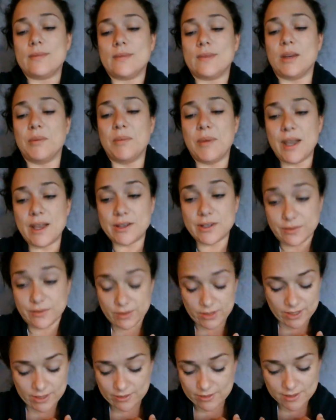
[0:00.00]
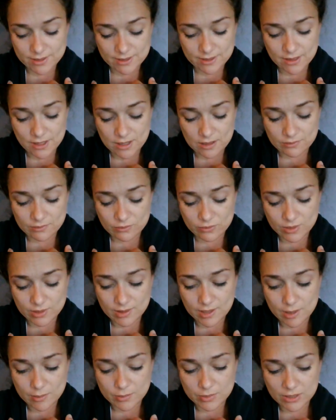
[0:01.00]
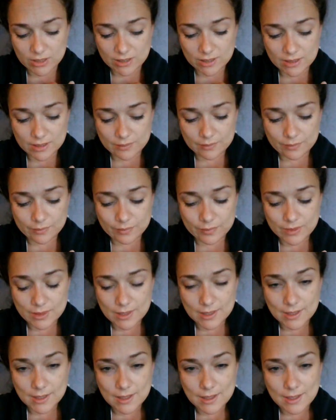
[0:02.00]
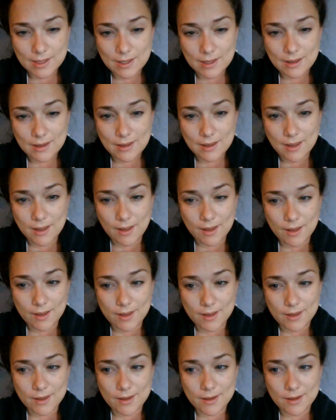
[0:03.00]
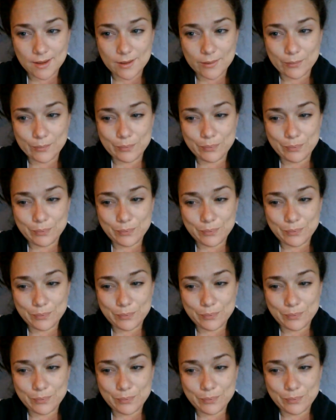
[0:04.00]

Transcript: am head over heels in love with that book. And